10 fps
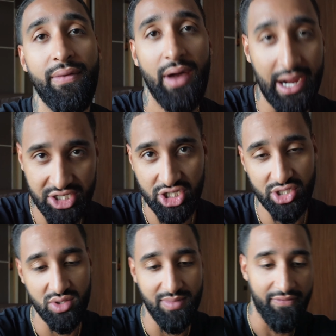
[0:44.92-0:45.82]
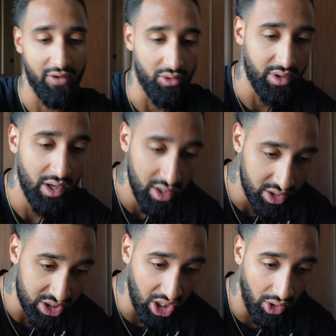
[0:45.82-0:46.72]
I could just use my phone.
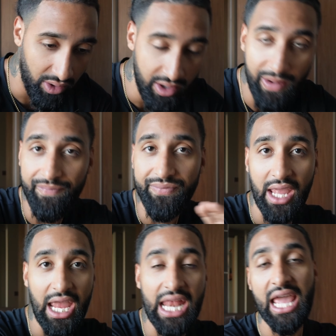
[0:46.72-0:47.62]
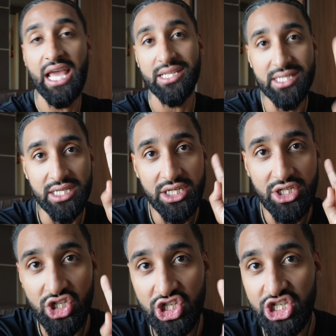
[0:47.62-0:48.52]
So it is
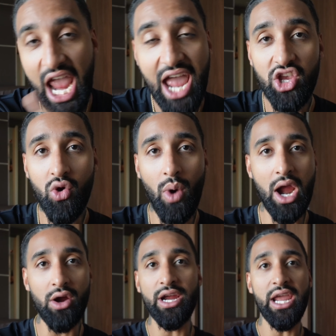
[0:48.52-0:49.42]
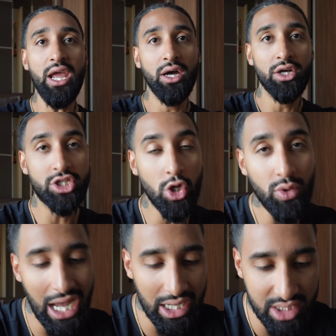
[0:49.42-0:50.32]
January
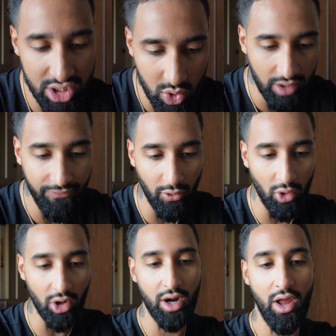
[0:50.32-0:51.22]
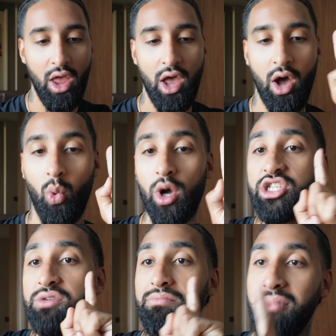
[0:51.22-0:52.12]
2024,
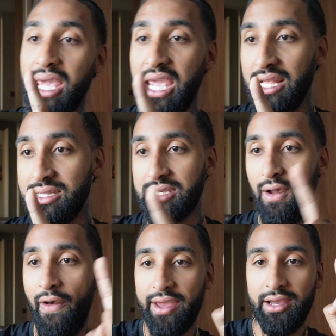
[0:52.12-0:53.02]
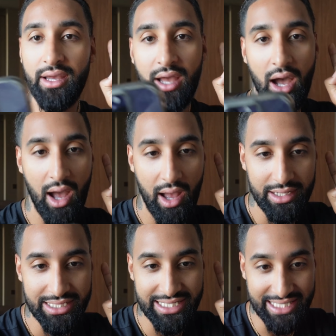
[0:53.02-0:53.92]
which means
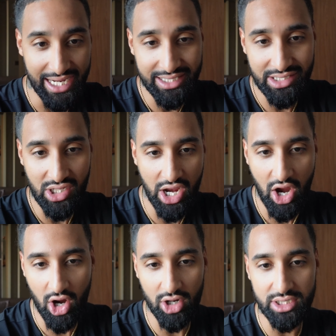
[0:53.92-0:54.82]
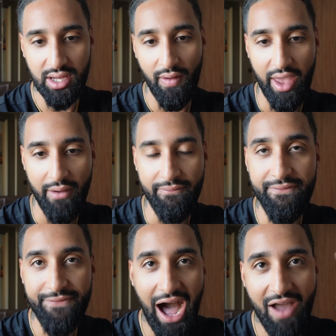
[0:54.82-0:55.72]
6 years and
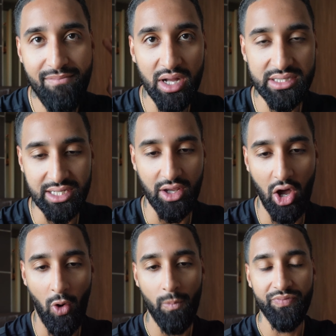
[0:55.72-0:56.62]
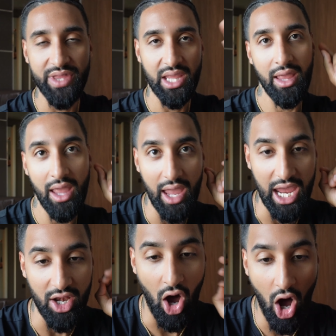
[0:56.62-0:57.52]
5 months ago,
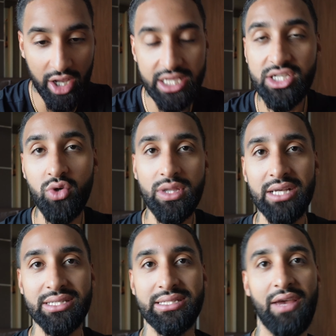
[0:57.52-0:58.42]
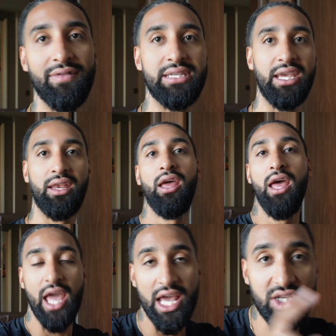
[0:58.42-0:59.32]
in August 2017,
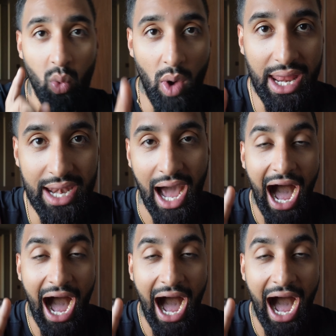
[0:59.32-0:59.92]
is when